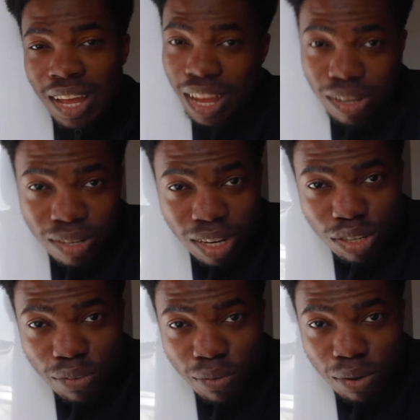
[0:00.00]
I couldn't
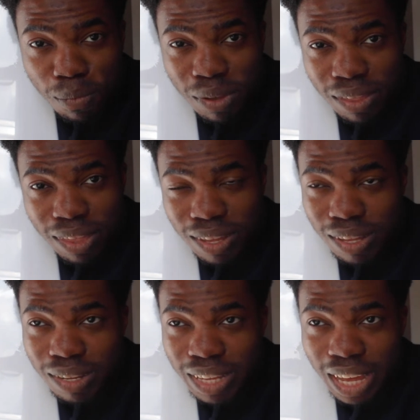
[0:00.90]
actually afford a bigger thing
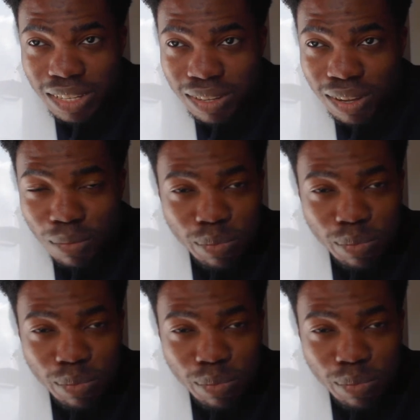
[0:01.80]
in Case Art,